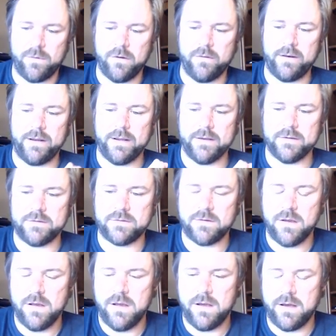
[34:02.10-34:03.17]
building is
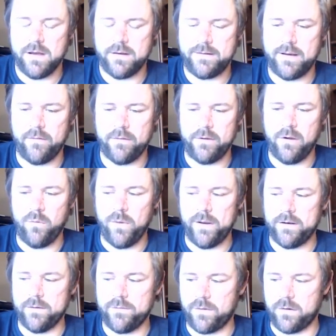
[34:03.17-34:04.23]
uh, telling you
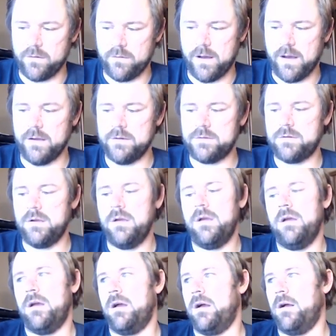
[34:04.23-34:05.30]
when to fertilize.
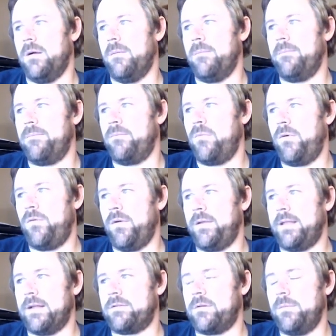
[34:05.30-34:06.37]
Um, we feel like
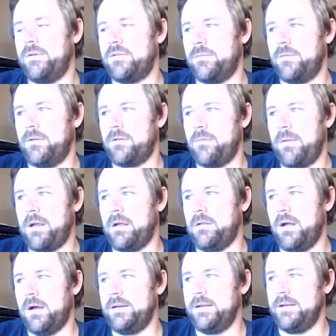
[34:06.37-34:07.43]
that's going to be something that's going to make it a
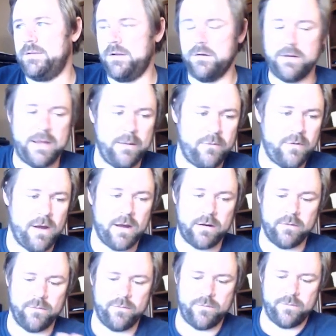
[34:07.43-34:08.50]
lot easier to keep track
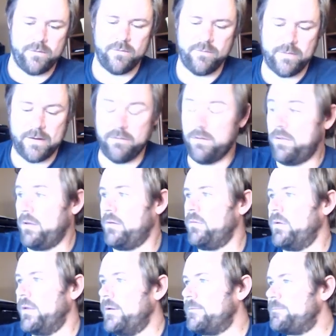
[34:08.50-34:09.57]
of, of everything,
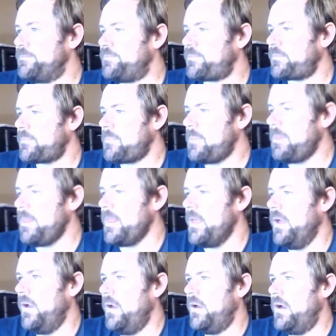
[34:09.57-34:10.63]
really.
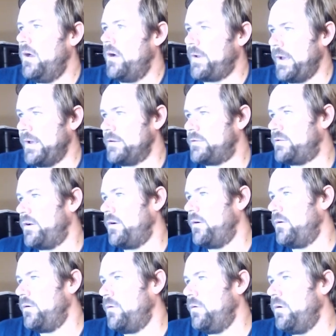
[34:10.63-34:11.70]
Okay,
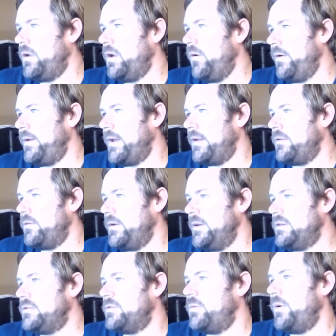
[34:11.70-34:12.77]
so going down the
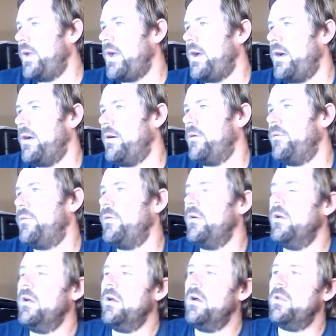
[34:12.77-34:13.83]
list, we have
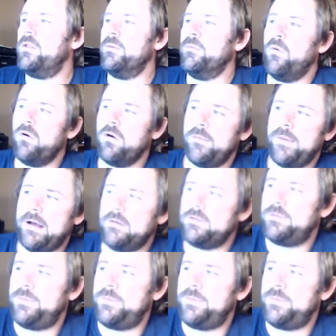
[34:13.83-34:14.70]
the more about